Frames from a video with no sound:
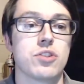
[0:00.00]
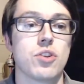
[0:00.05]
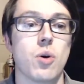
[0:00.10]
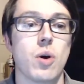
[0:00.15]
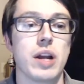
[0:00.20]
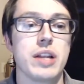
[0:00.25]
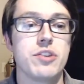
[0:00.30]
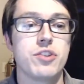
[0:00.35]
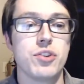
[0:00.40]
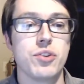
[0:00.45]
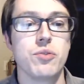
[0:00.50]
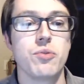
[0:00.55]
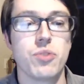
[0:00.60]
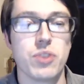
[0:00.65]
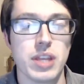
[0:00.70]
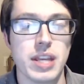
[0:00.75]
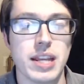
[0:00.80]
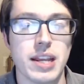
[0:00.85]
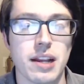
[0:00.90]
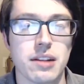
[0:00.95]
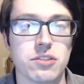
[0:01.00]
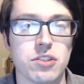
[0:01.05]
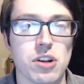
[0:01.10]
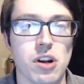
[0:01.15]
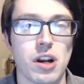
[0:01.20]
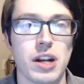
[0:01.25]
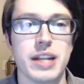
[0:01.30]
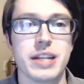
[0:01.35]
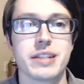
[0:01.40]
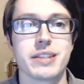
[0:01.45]
So I do think
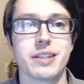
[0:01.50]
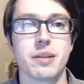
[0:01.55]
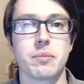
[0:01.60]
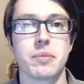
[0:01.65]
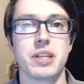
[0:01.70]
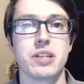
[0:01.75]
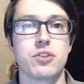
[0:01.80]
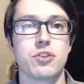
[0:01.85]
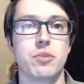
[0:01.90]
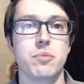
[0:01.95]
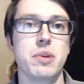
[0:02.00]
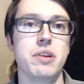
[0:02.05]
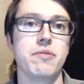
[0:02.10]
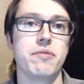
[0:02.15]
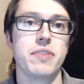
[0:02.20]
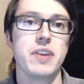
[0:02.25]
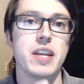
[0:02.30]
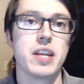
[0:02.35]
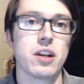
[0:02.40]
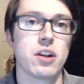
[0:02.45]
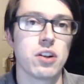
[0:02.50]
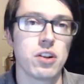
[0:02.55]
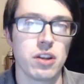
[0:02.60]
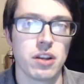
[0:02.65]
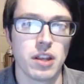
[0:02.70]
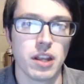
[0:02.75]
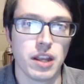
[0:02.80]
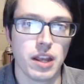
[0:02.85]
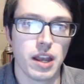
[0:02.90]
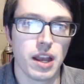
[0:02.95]
Altaria is something to be
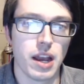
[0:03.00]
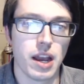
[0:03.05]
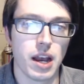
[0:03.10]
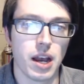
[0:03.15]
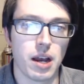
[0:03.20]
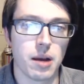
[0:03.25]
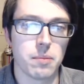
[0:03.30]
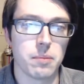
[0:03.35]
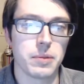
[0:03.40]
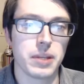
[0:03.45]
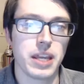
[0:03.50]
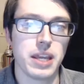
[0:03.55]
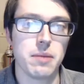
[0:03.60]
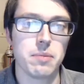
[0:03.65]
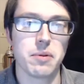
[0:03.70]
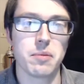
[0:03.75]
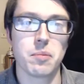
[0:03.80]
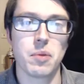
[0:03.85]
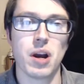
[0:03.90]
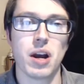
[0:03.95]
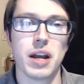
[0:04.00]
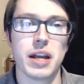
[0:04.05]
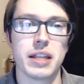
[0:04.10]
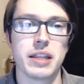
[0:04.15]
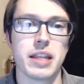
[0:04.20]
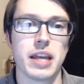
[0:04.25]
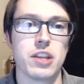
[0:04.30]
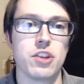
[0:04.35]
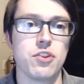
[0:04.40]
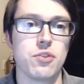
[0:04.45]
feared. Keep in
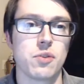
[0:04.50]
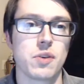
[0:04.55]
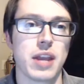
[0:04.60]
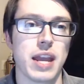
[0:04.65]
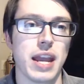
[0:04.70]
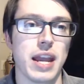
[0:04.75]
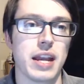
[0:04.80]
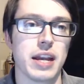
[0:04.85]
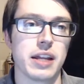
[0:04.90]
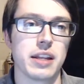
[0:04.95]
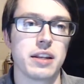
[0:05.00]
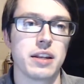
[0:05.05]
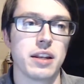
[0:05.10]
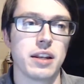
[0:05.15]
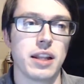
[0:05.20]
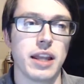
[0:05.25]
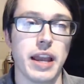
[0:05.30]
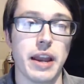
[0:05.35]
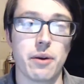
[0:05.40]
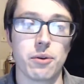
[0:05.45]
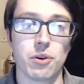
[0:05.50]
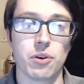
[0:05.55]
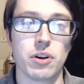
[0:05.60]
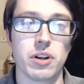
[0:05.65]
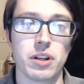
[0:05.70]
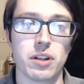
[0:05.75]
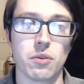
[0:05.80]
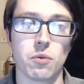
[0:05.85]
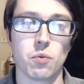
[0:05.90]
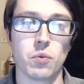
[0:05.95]
mind that you can
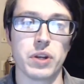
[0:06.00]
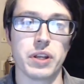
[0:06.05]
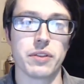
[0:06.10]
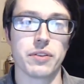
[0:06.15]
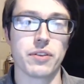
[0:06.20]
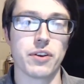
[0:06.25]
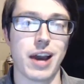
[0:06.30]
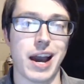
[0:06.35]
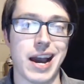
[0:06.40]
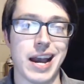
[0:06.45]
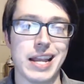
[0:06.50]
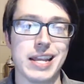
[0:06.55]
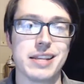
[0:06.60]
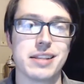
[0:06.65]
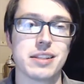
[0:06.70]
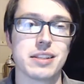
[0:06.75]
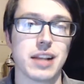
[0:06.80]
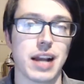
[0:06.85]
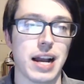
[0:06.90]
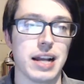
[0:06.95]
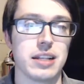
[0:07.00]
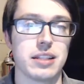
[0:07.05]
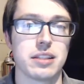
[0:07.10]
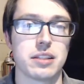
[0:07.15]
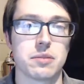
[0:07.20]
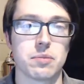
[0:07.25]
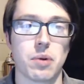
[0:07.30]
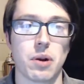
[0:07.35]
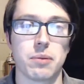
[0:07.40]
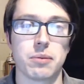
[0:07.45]
counter it with Ice.
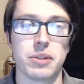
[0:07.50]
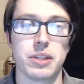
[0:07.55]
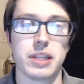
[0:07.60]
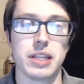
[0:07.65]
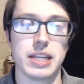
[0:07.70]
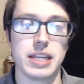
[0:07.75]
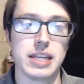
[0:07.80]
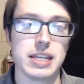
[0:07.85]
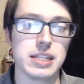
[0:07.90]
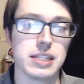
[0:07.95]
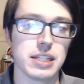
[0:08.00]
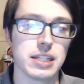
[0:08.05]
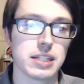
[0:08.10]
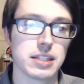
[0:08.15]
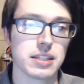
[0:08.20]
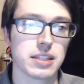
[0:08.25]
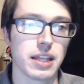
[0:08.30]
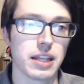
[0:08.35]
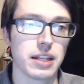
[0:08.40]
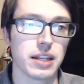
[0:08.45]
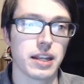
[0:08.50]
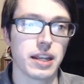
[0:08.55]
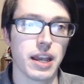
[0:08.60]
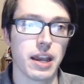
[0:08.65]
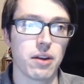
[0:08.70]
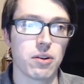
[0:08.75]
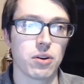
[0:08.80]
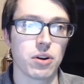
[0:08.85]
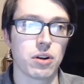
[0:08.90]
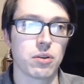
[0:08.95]
Ice is probably the easiest thing to
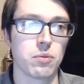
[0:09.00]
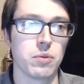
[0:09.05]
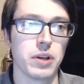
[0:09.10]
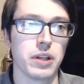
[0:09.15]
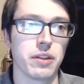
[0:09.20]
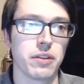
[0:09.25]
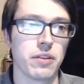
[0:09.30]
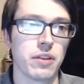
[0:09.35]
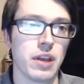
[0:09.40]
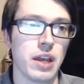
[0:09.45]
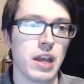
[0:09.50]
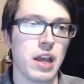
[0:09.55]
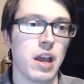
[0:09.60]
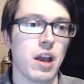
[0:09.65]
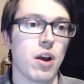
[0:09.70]
counter it with.